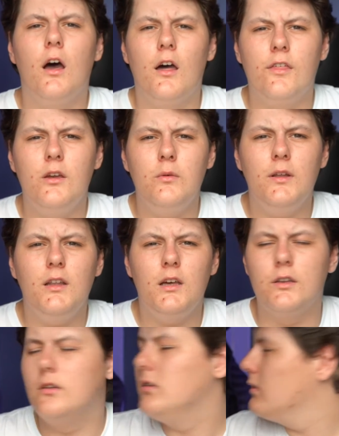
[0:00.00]
I think we're
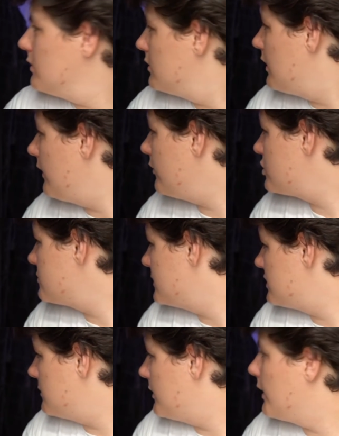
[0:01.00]
done. I've actually
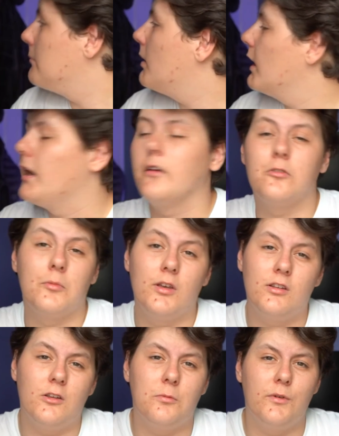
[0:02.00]
messed up my hair. My hair's a
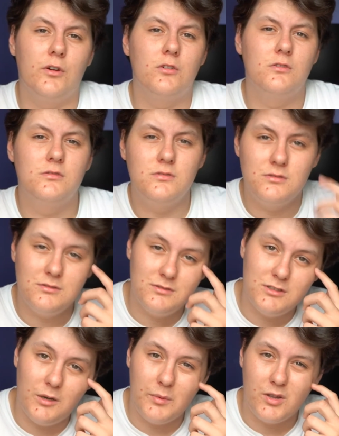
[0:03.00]
mess, let's be real.
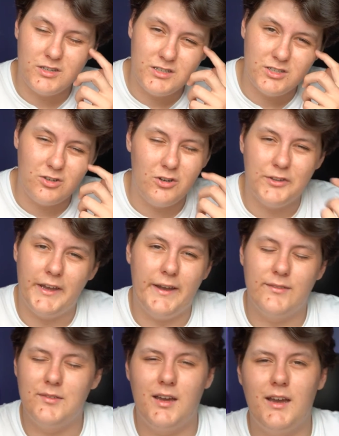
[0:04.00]
I'll be honest, it's hot. Like,
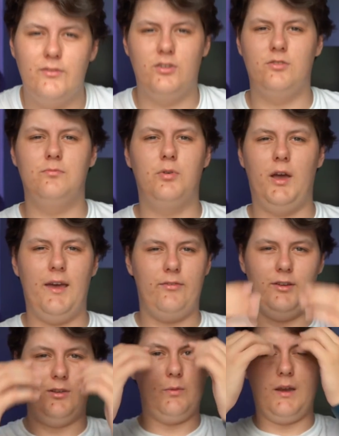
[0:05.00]
I haven't put
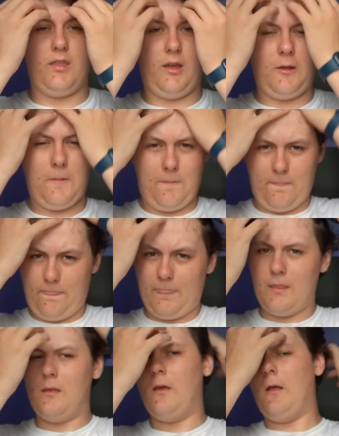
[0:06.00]
effort into anything.
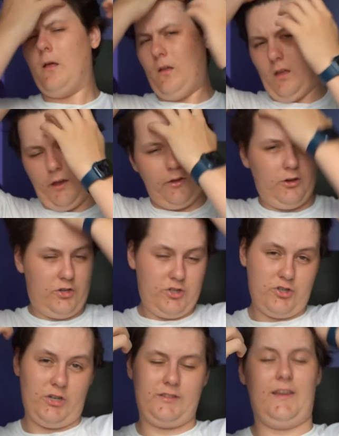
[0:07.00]
I could have
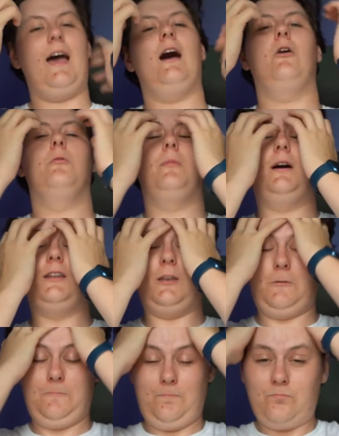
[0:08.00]
just chucked the hat on, but
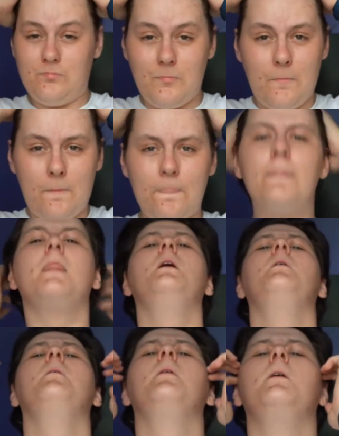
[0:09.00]
I
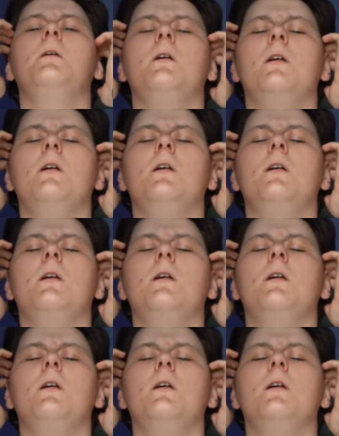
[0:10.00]
didn't.